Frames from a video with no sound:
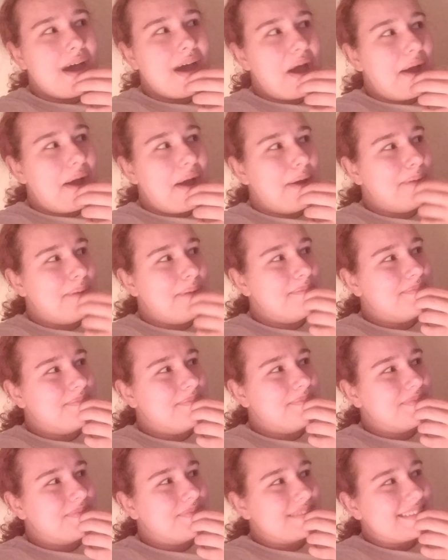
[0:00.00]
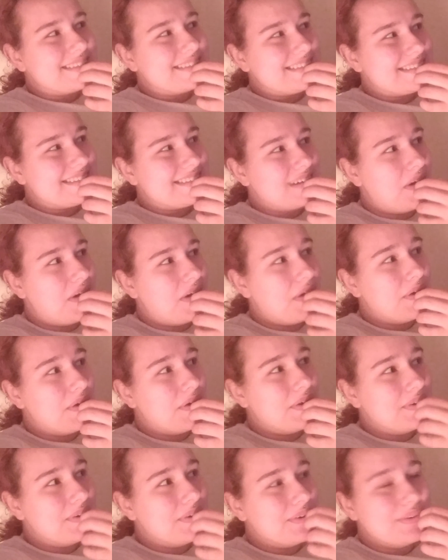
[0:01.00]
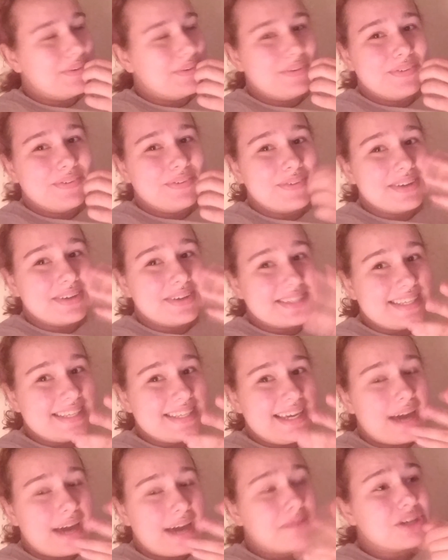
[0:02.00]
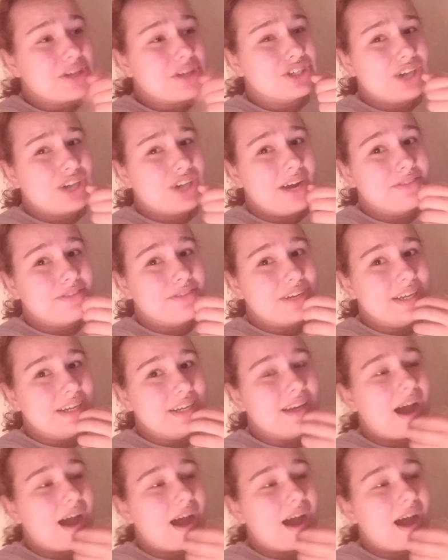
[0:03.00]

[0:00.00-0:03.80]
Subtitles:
So we'll see. I'm gonna try and read.